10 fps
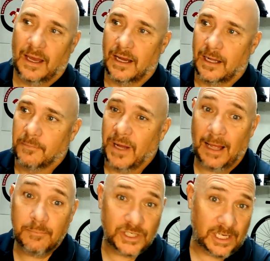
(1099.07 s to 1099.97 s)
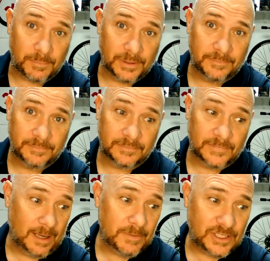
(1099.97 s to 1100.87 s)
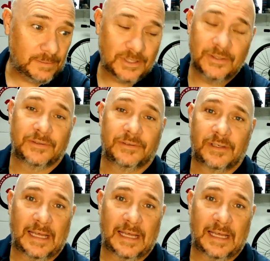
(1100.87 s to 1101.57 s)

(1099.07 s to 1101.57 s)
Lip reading: I'm cheap. I'm a cheap dude.